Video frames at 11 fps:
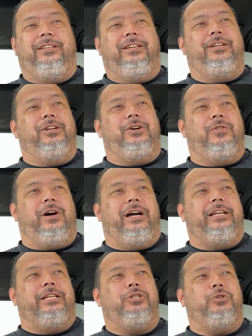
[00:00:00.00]
You know,
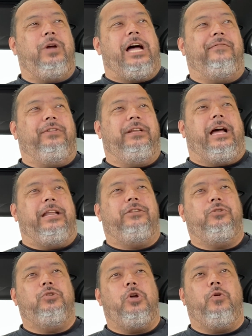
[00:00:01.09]
I do
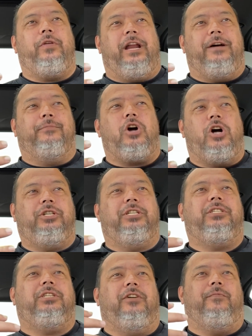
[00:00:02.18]
know that I'm
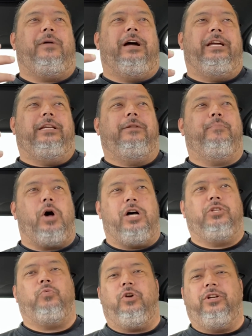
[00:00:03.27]
conscious of my
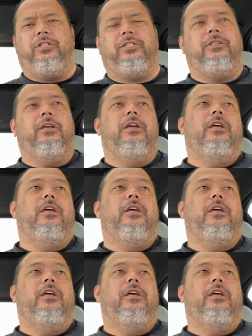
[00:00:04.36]
pause words.